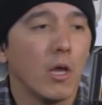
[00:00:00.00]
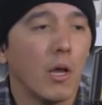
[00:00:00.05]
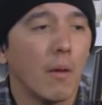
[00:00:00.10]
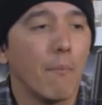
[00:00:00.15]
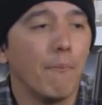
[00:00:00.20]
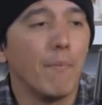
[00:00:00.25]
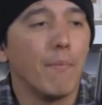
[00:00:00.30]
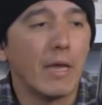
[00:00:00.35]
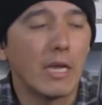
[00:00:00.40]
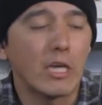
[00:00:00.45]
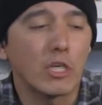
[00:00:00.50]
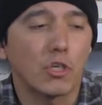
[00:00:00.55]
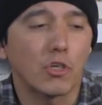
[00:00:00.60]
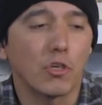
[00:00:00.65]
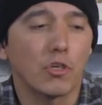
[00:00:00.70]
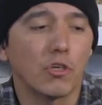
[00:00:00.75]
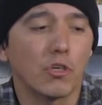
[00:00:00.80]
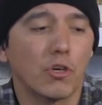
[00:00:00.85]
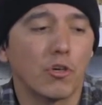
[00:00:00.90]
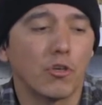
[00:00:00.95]
make
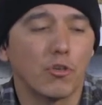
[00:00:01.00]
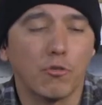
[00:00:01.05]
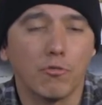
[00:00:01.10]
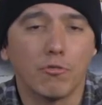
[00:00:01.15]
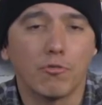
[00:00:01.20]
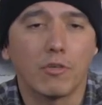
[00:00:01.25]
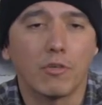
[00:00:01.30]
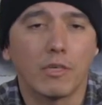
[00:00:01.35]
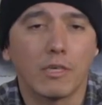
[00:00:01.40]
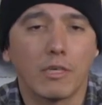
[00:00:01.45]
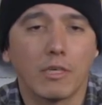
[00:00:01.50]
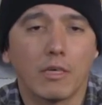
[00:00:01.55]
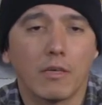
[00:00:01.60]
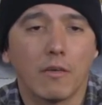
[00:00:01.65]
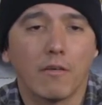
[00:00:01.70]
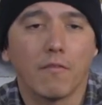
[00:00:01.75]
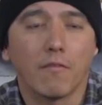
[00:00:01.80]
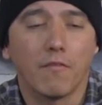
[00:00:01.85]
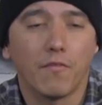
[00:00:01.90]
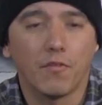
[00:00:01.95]
sure you're using
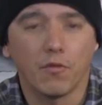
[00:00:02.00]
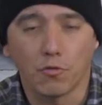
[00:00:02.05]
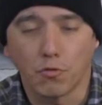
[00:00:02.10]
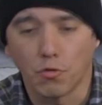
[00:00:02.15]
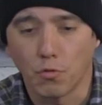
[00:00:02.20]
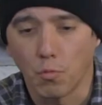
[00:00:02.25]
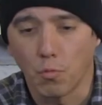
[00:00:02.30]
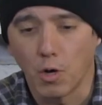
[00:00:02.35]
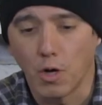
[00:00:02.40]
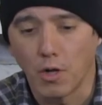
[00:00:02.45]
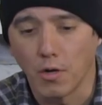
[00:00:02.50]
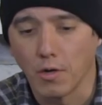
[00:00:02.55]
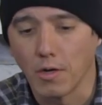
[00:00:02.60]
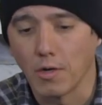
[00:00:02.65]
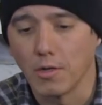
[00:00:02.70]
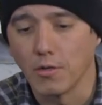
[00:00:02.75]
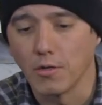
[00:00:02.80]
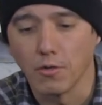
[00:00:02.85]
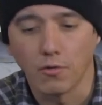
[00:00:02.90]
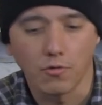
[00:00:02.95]
filtered water.
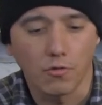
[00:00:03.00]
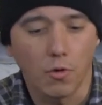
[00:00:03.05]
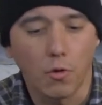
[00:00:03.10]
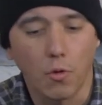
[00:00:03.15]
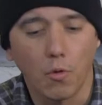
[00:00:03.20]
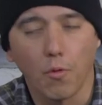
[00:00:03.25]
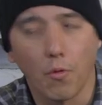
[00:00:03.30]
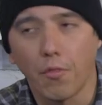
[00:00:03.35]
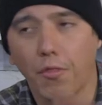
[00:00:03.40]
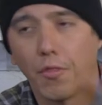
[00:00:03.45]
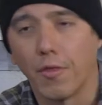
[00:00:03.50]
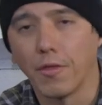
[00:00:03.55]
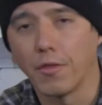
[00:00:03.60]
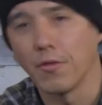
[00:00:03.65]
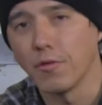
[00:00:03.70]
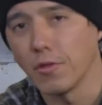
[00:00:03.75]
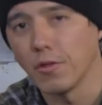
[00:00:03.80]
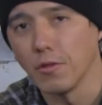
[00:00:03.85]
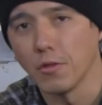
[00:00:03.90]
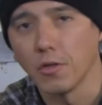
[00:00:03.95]
And there's a whole thing
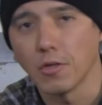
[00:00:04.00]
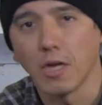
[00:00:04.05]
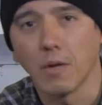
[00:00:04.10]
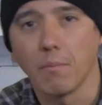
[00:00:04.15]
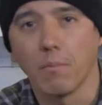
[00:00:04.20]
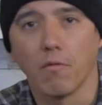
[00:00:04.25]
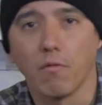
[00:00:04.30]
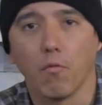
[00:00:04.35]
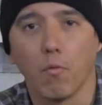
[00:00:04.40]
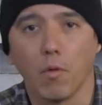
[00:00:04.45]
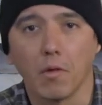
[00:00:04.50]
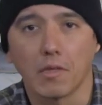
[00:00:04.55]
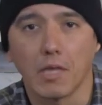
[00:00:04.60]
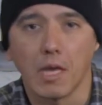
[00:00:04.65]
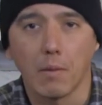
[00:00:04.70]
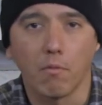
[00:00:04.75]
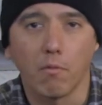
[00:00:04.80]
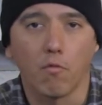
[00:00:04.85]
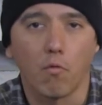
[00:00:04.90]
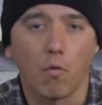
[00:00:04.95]
you can look up of what
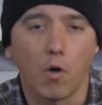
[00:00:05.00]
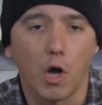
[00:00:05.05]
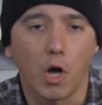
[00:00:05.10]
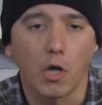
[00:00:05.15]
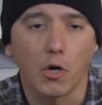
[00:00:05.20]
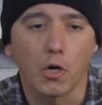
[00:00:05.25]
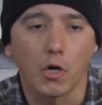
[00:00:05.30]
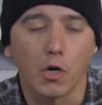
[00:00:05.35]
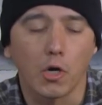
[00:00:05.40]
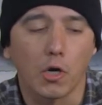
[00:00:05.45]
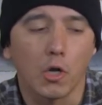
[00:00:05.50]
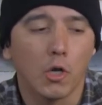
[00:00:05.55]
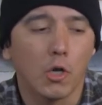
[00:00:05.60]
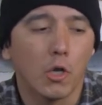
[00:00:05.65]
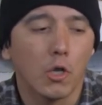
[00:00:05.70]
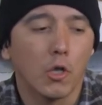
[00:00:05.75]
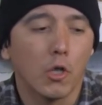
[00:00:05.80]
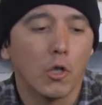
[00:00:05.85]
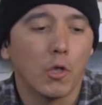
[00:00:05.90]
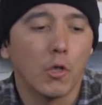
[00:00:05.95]
type of water.
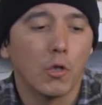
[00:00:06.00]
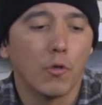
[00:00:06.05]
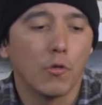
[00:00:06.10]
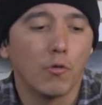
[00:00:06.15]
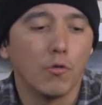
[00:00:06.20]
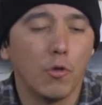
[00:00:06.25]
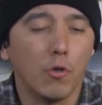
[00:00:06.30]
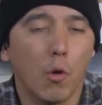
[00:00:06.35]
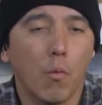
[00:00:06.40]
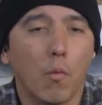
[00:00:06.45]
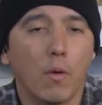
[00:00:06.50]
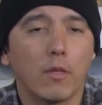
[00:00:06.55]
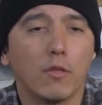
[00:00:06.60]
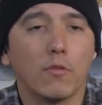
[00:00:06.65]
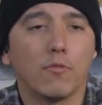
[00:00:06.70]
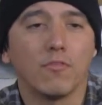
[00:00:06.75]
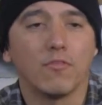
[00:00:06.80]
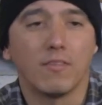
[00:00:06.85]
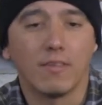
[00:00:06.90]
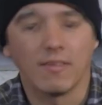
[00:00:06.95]
You don't want
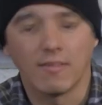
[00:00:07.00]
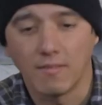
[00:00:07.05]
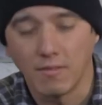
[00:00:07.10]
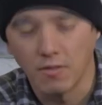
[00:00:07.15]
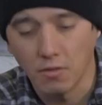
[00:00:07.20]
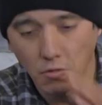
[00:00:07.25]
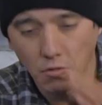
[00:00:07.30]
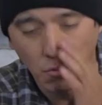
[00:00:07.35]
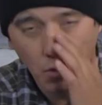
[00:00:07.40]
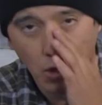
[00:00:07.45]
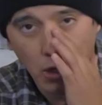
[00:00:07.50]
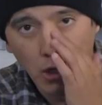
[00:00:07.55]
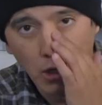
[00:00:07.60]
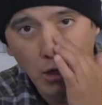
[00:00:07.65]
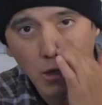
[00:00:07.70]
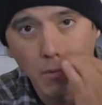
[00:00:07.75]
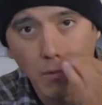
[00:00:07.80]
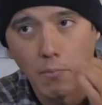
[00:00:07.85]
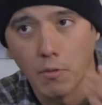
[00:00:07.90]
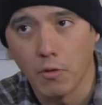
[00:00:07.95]
to use distilled
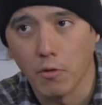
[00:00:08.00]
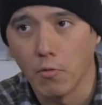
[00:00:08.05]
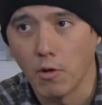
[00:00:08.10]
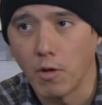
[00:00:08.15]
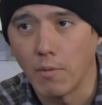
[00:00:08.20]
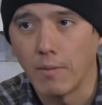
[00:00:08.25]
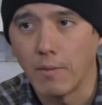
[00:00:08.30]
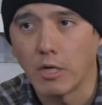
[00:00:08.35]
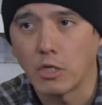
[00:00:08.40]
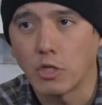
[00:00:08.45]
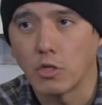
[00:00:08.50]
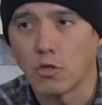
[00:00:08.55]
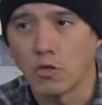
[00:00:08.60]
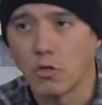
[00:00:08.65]
water, but you want to make sure